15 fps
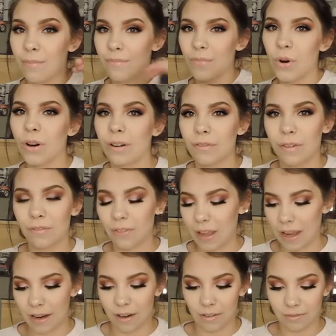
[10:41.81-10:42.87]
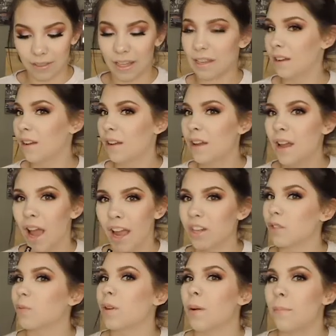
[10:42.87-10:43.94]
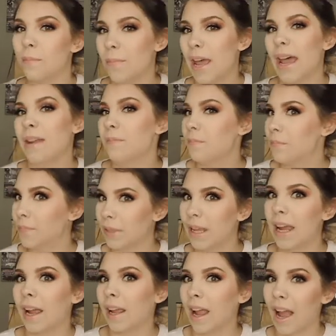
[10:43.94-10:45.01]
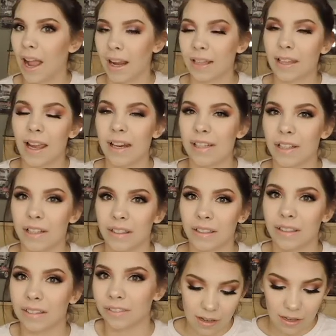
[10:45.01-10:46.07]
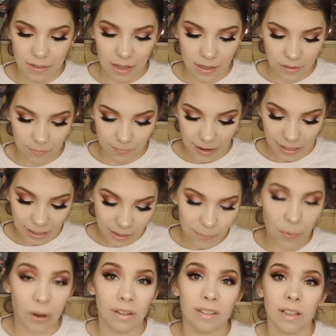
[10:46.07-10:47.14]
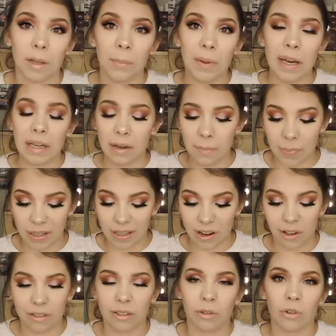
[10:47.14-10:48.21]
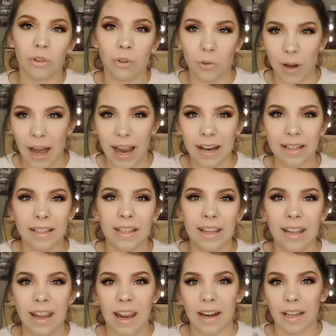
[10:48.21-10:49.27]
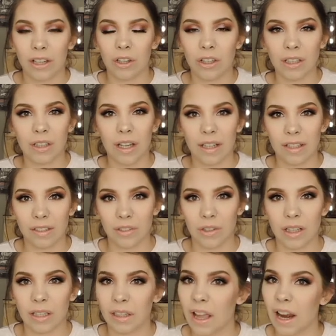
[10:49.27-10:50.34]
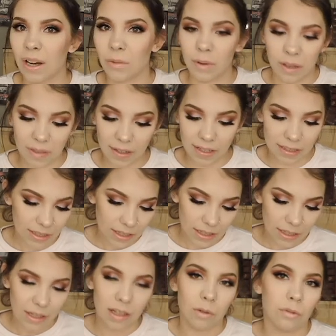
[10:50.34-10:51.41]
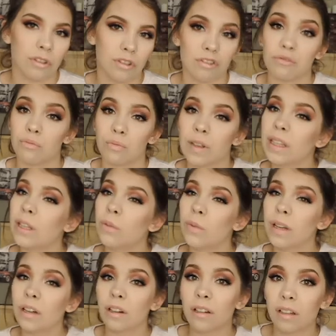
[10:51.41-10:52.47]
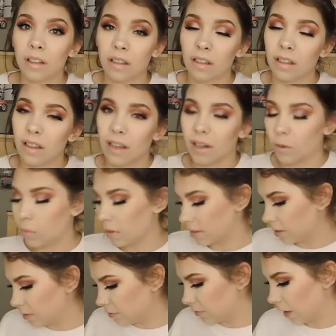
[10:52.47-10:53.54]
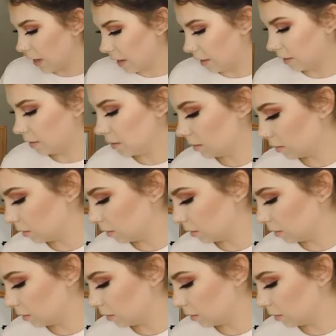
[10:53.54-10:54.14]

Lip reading: more of a fan of like, I just want a matte black eyeliner. That's, I guess, personal opinion, but it also cracked and I couldn't get a straight line with it. It was just really weird and I wasn't a fan.